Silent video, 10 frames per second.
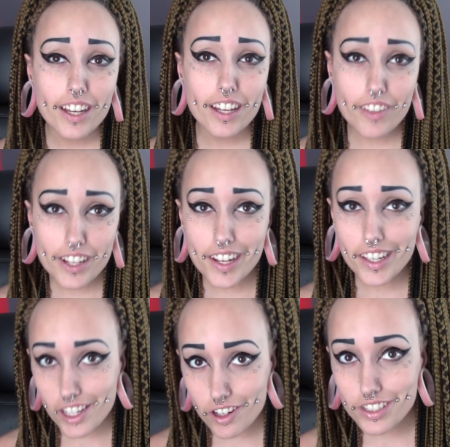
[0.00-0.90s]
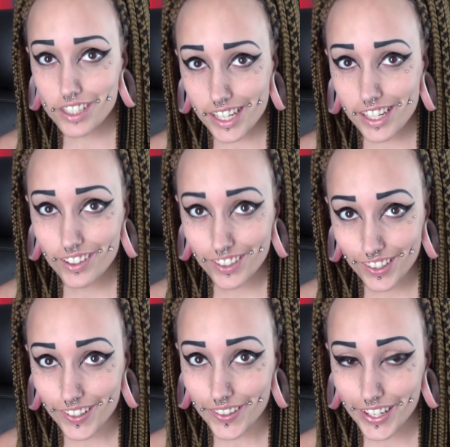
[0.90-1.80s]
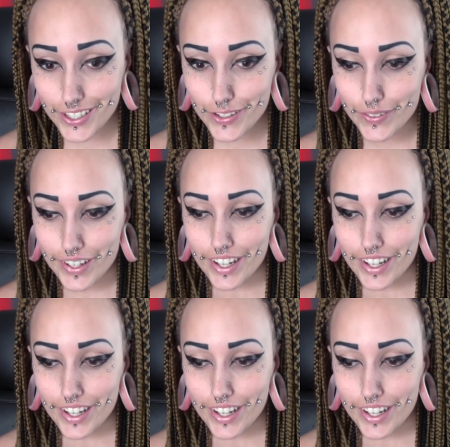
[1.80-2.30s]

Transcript: And they take years to heal. They do.